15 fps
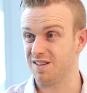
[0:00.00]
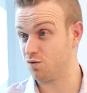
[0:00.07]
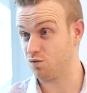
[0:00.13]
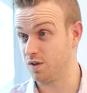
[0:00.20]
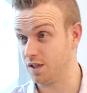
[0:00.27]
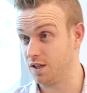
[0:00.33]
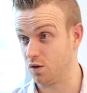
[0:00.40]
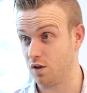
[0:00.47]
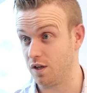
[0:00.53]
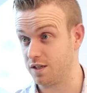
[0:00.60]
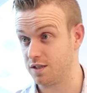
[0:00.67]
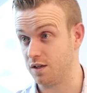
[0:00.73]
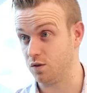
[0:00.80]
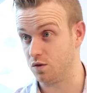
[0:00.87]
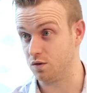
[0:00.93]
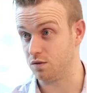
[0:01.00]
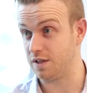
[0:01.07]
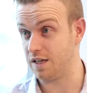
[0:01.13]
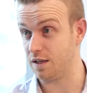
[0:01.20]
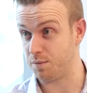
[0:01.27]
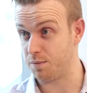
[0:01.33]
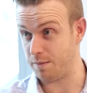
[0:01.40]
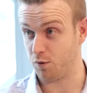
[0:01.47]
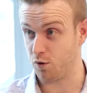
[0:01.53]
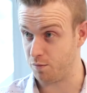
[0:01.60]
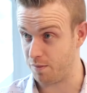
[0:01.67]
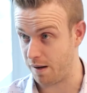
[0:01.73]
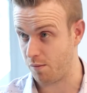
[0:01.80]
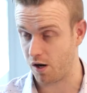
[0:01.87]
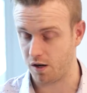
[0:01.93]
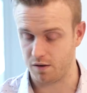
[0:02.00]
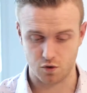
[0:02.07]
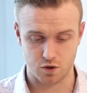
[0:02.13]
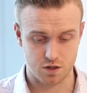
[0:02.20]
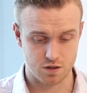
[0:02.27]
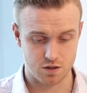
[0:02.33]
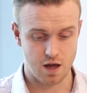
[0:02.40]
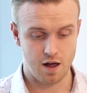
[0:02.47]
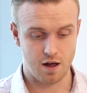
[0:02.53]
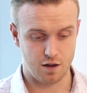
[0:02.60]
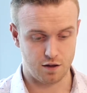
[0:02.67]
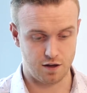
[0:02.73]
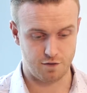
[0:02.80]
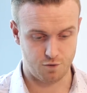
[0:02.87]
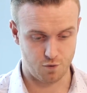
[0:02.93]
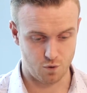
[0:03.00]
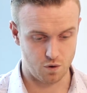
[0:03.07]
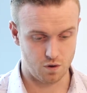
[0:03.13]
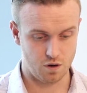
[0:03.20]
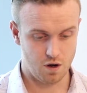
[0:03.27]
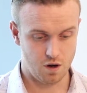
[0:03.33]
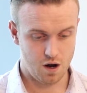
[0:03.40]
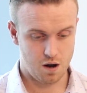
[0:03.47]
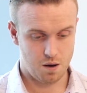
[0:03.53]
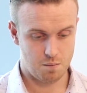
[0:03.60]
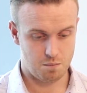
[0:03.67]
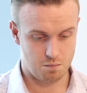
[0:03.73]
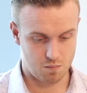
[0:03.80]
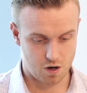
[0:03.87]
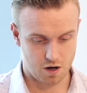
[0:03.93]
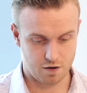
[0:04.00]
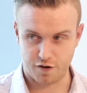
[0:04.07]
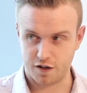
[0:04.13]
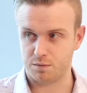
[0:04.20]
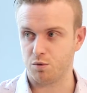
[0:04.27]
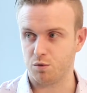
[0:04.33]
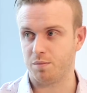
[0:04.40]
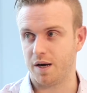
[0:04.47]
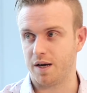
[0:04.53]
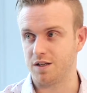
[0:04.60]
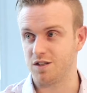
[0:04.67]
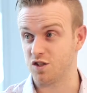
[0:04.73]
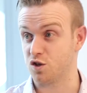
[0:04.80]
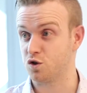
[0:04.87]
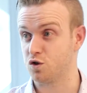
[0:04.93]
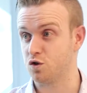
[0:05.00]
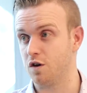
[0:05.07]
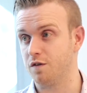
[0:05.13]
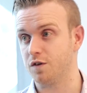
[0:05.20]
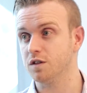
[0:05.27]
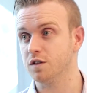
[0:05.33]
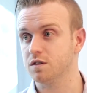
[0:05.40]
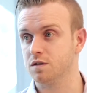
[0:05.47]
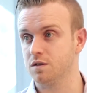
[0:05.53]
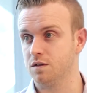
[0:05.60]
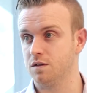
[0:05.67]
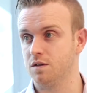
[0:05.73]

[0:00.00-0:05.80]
That's really all I sell to. They're the people who pay my invoices. Therefore, my Facebook page is a service